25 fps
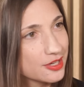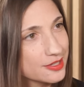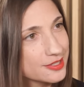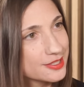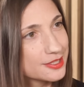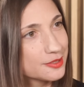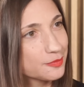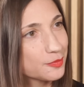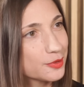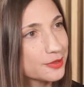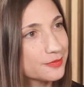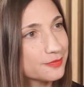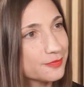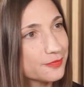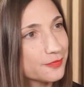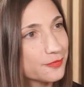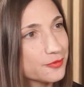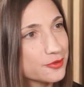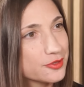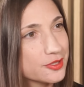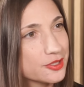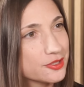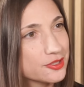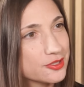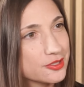customer
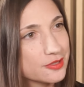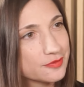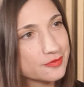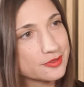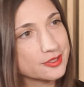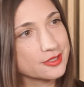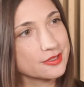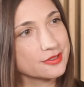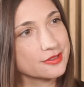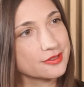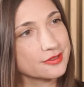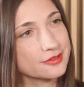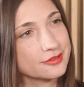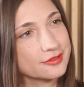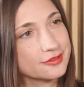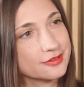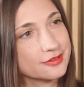for such services?